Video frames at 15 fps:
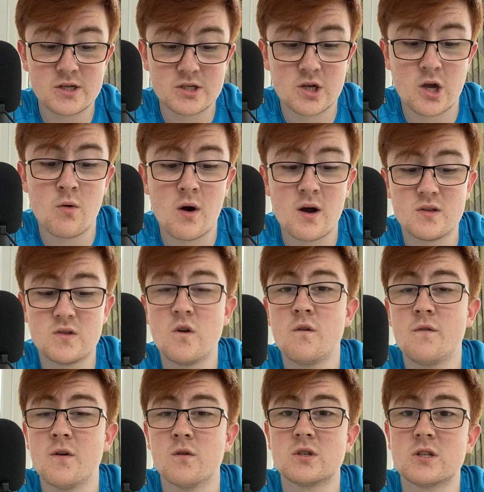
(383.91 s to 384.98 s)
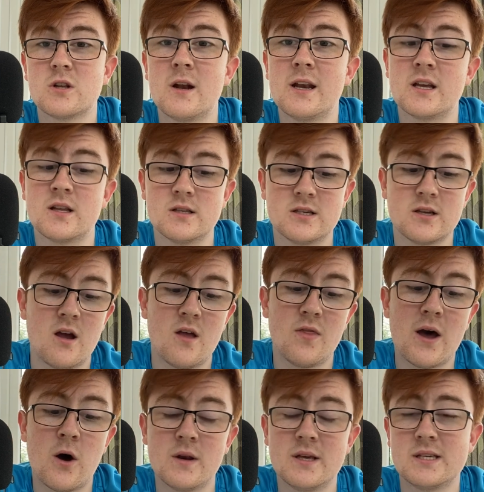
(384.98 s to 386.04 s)
So I do feel slightly concerned that
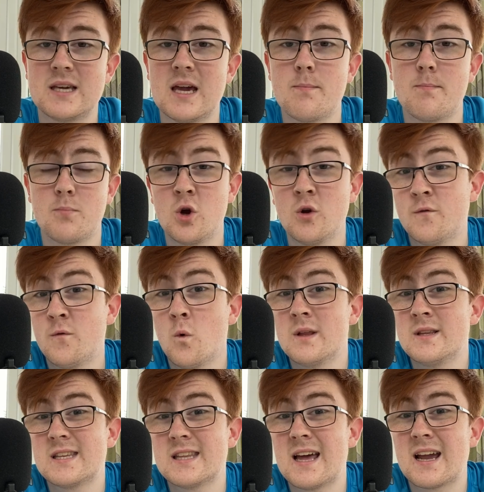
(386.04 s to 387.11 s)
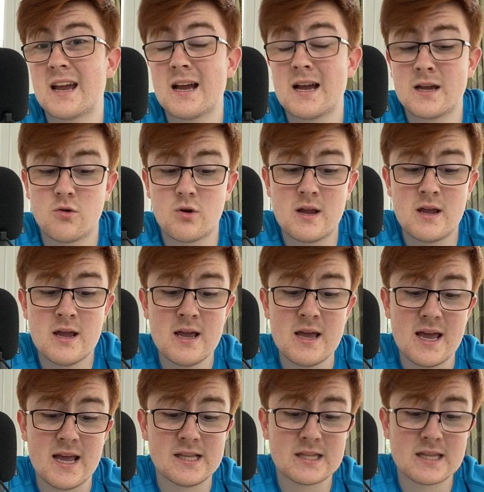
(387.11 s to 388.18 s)
Ollie Skipp could fall into that category,
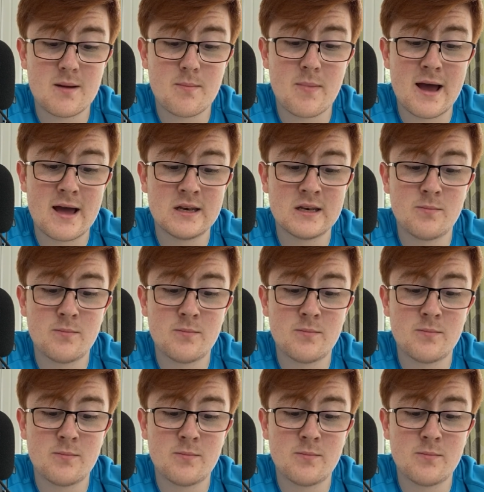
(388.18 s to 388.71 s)
into that band.